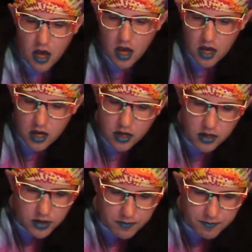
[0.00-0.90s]

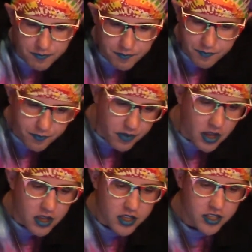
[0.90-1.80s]
To
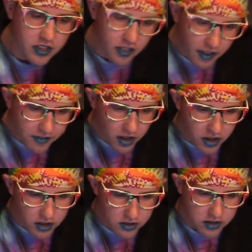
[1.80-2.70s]
the left
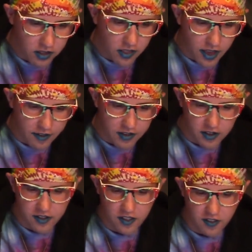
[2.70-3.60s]

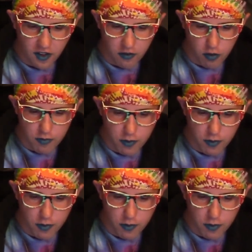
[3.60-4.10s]
is the sunroom.